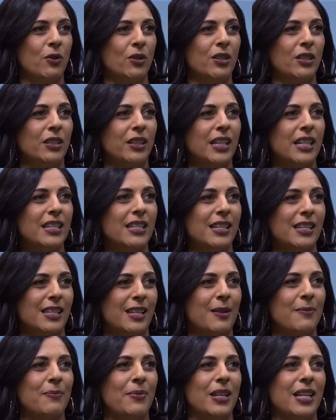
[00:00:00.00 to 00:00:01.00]
the lease is
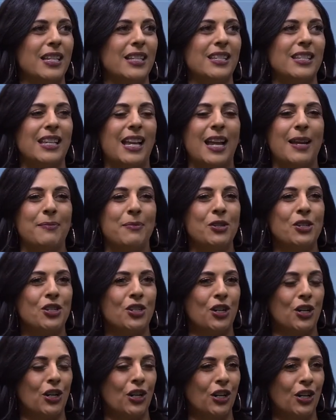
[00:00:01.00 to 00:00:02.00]
up is, I'm
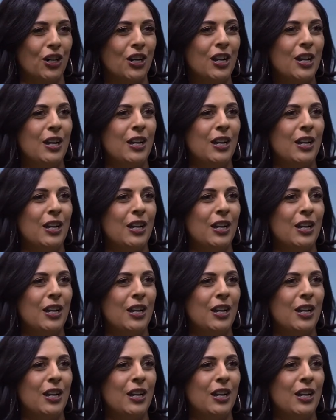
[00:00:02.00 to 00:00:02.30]
sure,